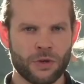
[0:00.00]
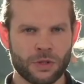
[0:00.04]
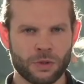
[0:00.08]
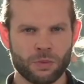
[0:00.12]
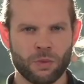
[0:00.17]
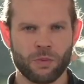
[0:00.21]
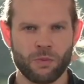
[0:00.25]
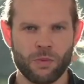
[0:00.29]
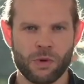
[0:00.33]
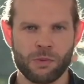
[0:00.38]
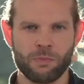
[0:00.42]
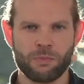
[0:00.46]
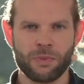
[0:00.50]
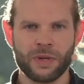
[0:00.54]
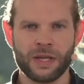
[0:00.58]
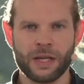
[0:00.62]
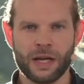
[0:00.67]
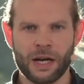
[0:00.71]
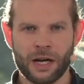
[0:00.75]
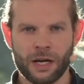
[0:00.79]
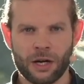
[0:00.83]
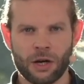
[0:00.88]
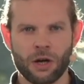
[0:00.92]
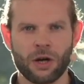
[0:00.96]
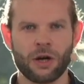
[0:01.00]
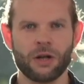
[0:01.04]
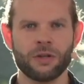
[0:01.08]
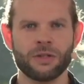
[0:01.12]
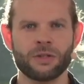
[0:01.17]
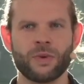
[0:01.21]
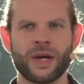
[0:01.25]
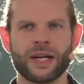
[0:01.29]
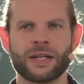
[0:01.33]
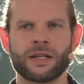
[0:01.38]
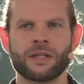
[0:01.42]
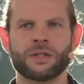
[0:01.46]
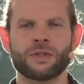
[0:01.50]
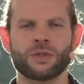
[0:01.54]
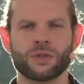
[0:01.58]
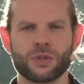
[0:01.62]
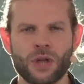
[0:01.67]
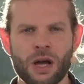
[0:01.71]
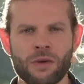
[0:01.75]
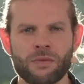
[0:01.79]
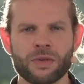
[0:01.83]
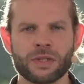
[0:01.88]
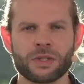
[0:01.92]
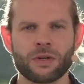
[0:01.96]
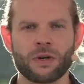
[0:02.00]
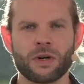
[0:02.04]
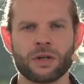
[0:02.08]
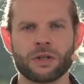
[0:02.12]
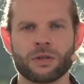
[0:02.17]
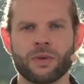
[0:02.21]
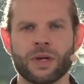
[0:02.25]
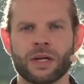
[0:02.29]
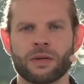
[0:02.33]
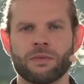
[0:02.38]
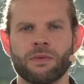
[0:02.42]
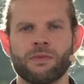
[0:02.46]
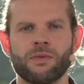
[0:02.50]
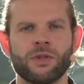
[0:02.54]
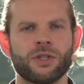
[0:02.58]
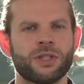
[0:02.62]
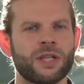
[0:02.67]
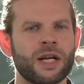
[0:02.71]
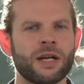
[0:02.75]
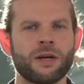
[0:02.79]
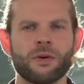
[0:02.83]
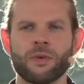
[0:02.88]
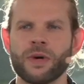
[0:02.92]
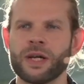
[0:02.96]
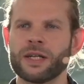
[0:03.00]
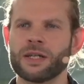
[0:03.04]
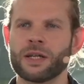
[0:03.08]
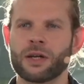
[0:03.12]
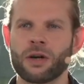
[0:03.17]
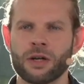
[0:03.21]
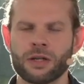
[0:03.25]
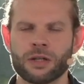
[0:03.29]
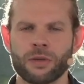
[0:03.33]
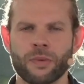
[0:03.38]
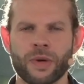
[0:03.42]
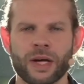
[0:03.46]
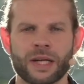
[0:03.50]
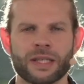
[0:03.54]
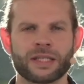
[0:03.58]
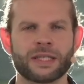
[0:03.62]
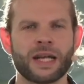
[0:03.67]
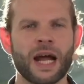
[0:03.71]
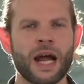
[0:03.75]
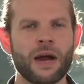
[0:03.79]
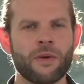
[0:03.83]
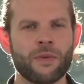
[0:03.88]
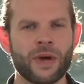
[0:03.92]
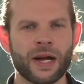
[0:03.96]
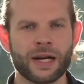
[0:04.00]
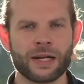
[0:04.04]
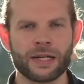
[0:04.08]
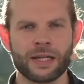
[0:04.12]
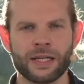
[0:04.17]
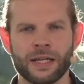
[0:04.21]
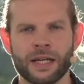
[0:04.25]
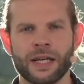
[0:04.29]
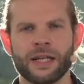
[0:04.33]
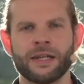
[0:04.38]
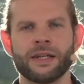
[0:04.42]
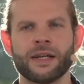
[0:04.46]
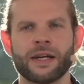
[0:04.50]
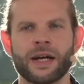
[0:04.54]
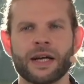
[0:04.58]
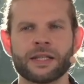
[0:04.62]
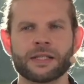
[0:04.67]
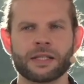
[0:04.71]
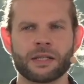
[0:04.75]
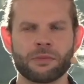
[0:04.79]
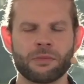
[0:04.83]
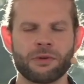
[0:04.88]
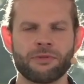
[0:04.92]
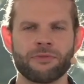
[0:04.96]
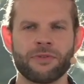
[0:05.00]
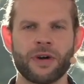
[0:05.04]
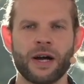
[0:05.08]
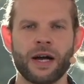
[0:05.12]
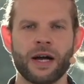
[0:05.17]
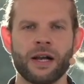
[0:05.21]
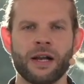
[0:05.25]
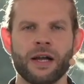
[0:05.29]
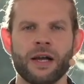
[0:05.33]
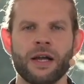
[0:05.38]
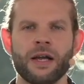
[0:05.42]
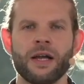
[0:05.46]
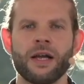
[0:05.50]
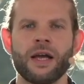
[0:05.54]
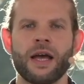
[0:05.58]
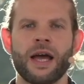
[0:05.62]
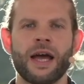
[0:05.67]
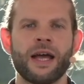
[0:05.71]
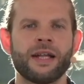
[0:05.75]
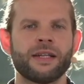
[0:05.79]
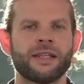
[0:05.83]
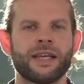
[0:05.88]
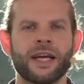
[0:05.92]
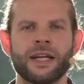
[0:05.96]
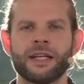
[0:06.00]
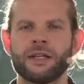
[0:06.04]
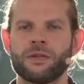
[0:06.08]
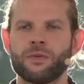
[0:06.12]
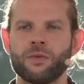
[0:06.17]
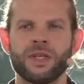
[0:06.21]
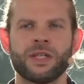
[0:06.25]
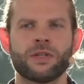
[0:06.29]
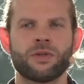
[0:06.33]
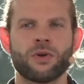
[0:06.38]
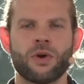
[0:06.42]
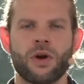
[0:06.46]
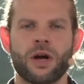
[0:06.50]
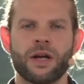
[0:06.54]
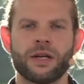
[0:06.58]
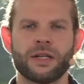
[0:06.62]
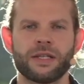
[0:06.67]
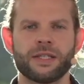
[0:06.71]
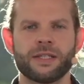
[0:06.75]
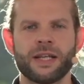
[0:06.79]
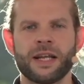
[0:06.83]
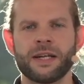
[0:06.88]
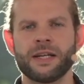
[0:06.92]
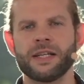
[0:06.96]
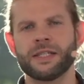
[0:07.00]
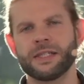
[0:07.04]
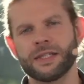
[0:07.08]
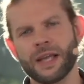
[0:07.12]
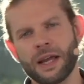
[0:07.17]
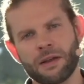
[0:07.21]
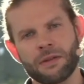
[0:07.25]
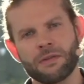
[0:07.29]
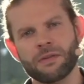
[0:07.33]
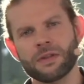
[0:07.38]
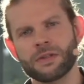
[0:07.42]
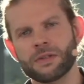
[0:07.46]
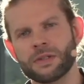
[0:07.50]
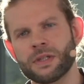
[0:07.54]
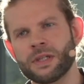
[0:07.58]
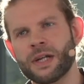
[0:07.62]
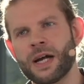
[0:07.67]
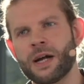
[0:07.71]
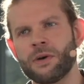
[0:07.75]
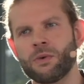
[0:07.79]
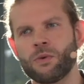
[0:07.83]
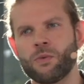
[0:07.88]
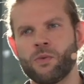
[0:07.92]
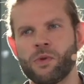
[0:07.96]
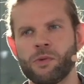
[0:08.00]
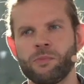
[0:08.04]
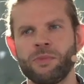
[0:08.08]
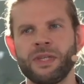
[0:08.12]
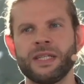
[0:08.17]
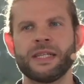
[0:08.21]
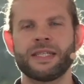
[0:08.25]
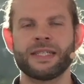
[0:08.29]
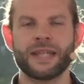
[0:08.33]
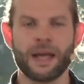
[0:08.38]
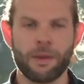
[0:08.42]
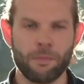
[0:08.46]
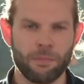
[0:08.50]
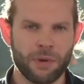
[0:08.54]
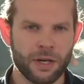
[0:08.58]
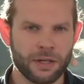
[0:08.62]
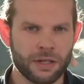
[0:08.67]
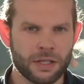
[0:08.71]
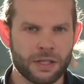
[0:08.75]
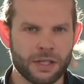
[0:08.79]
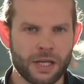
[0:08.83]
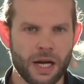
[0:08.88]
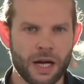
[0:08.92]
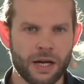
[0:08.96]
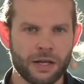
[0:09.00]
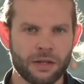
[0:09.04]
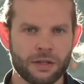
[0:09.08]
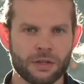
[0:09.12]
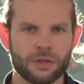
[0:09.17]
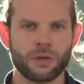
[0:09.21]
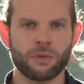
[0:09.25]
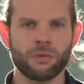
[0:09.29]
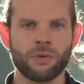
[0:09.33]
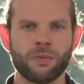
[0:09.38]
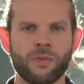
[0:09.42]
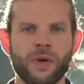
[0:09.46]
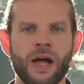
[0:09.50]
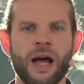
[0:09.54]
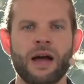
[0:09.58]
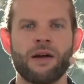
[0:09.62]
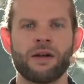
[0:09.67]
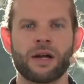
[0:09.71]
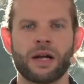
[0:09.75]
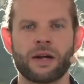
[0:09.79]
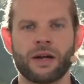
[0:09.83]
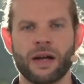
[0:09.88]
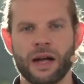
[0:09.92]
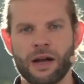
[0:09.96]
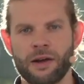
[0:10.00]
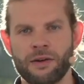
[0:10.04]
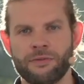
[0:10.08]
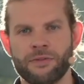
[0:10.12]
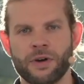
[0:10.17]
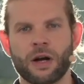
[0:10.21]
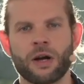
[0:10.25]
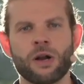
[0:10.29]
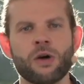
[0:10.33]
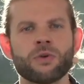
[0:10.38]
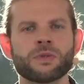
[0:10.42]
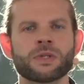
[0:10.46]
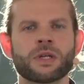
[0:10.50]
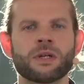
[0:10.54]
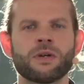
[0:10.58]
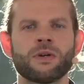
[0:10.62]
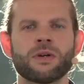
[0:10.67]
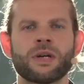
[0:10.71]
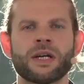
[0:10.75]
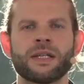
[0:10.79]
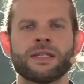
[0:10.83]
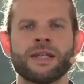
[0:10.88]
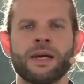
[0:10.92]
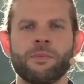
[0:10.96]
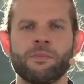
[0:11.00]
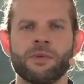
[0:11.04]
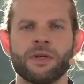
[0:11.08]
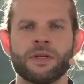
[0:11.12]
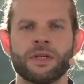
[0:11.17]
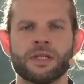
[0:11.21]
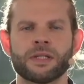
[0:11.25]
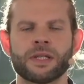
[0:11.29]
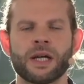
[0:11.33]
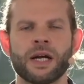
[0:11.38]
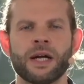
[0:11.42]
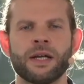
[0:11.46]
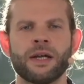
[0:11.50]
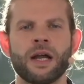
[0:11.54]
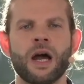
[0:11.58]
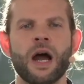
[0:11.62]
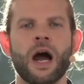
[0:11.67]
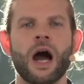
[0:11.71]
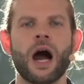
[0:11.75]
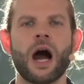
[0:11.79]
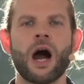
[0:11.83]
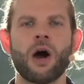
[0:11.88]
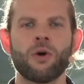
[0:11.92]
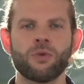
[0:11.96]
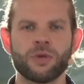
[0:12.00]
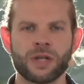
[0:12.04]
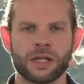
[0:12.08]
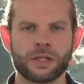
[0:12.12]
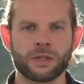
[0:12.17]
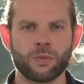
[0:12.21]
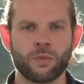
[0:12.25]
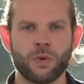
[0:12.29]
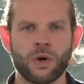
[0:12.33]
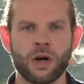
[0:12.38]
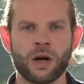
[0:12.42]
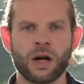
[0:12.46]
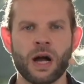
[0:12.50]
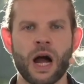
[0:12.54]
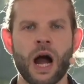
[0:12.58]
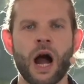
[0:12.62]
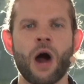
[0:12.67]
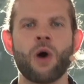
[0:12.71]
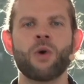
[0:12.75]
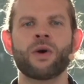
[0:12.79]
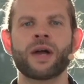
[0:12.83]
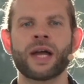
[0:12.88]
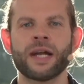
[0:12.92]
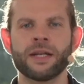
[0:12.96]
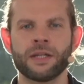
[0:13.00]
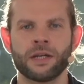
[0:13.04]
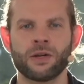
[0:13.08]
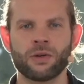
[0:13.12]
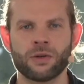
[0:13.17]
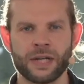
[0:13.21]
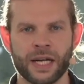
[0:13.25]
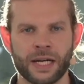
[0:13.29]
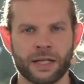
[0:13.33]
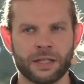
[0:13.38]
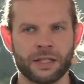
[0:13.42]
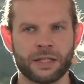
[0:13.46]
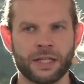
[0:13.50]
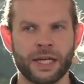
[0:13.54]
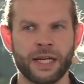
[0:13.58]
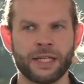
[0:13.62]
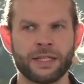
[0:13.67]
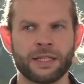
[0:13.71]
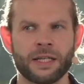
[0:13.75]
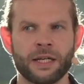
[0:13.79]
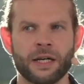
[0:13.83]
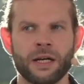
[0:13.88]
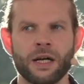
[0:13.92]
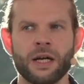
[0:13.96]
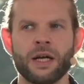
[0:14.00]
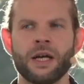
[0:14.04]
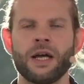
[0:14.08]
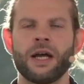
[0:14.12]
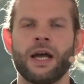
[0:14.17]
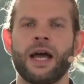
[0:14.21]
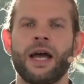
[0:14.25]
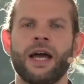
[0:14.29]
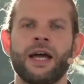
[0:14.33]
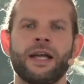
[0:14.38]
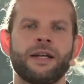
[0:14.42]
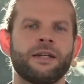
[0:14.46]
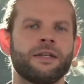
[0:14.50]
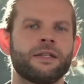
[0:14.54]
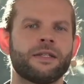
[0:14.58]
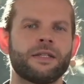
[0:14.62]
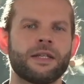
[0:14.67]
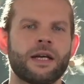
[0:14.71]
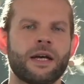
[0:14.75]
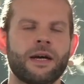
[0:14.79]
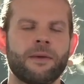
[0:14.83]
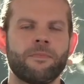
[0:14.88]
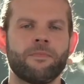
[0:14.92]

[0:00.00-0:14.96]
first one will be a contract, a service contract. We will generate a contract directly in the customer file and get it returned. Then the second scenario will be the template design. So we will have a closer look at template design. How does it work? How can you connect the data and